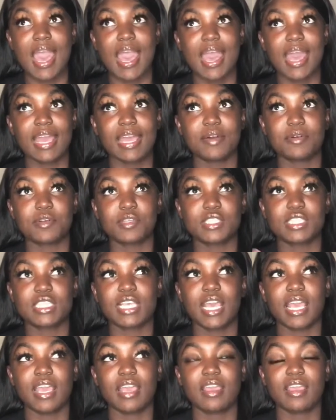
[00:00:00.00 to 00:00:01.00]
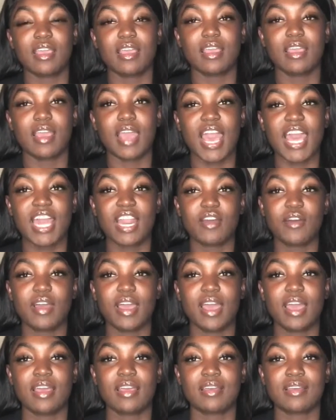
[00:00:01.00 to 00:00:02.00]
I will say, I don't,
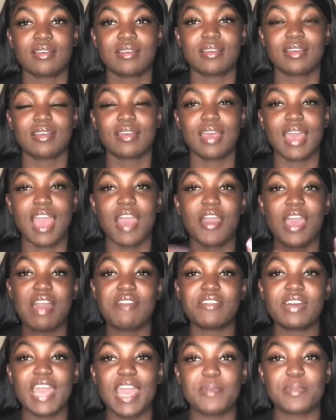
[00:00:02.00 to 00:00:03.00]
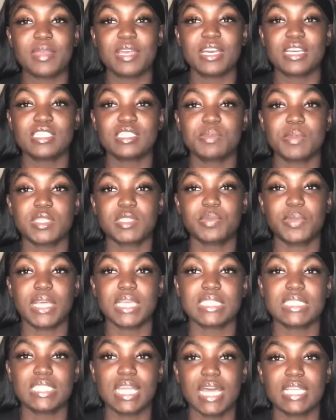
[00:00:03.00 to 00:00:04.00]
I have unhappy customers, but
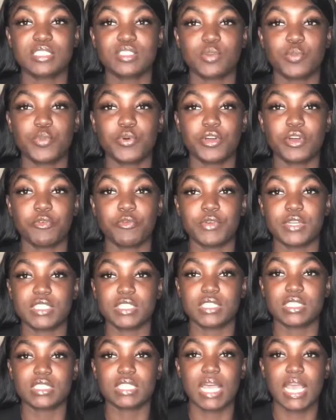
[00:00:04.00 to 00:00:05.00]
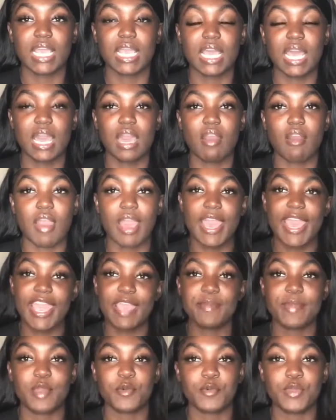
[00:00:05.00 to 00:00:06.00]
it's not to the point where it's just like, oh, I
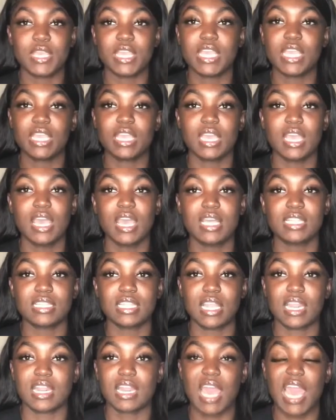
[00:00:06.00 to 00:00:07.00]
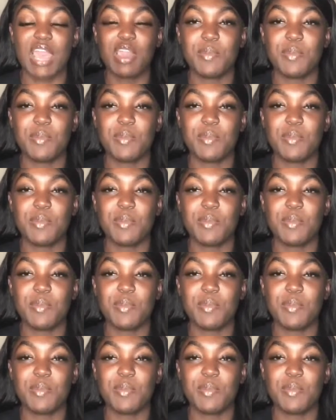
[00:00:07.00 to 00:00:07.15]
hate my wig, da da da.